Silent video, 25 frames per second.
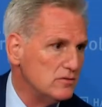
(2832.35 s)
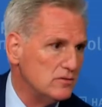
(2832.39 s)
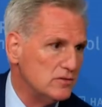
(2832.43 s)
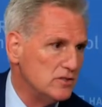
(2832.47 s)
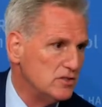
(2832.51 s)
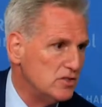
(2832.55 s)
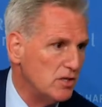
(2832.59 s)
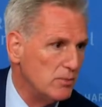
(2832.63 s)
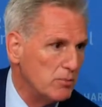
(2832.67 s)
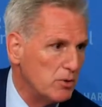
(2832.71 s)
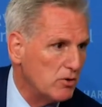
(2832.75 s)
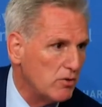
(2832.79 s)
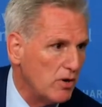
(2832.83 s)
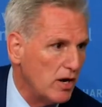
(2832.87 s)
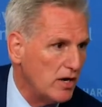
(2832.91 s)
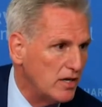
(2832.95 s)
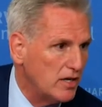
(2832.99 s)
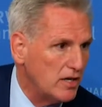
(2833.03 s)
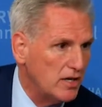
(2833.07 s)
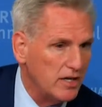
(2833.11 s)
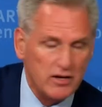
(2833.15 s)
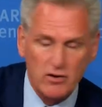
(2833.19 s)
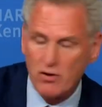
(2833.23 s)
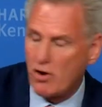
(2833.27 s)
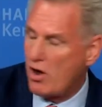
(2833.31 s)
The
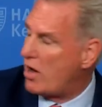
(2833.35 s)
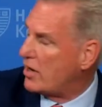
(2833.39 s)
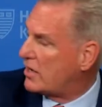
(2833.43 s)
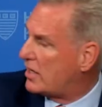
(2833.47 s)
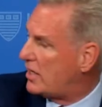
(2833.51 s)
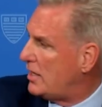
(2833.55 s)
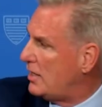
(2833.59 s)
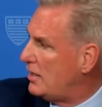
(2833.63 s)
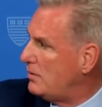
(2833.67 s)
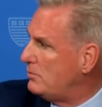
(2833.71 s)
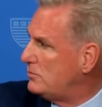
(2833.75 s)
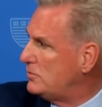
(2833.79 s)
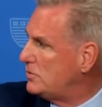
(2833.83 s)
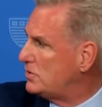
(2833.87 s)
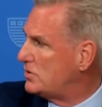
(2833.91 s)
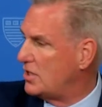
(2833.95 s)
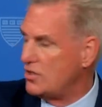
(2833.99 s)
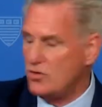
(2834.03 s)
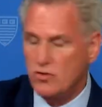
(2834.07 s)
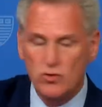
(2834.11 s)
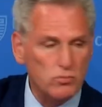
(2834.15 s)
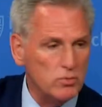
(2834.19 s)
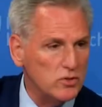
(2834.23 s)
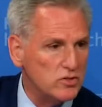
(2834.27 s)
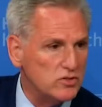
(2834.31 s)
Democratic leader, Hakeem,
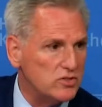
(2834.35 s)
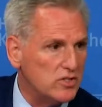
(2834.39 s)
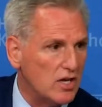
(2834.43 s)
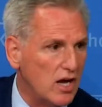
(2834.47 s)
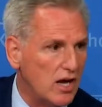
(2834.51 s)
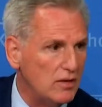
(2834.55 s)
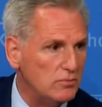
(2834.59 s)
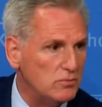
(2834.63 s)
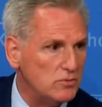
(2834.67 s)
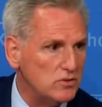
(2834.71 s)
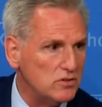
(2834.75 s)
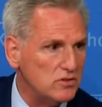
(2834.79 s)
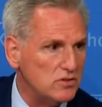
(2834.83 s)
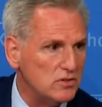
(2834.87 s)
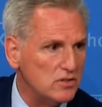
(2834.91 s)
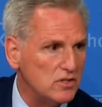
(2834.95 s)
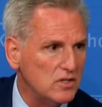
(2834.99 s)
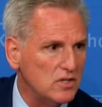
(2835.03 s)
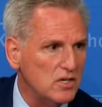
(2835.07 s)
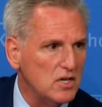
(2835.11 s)
said numerous times.